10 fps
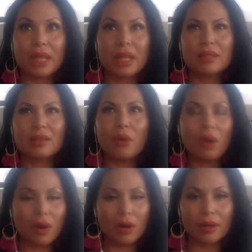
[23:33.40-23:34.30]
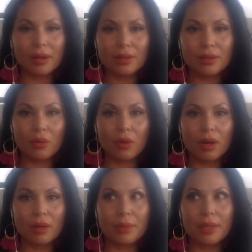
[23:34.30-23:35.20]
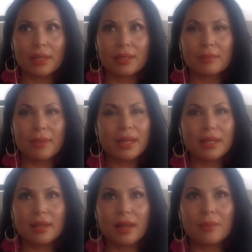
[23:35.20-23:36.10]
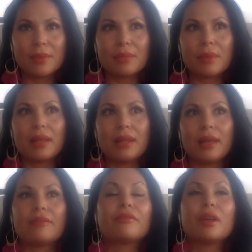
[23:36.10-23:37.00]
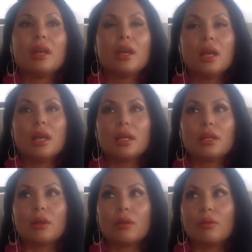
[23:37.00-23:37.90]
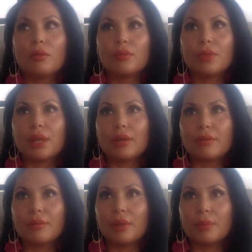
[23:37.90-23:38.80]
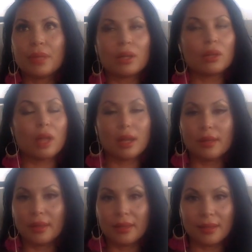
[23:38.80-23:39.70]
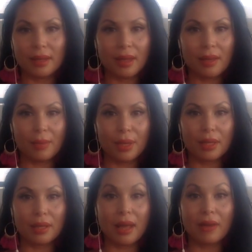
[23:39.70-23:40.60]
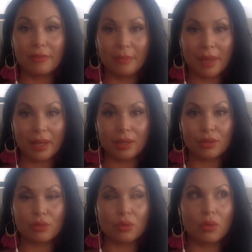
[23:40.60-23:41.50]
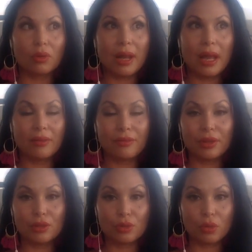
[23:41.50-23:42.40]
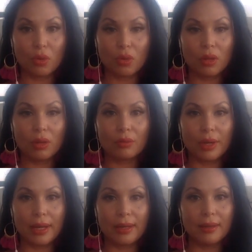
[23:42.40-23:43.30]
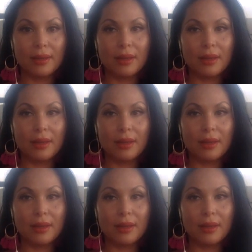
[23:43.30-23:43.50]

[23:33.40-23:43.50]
it's so hard. It's so hard because in many times in my life, there have been a lot of things that have been out of my control or out of control, right?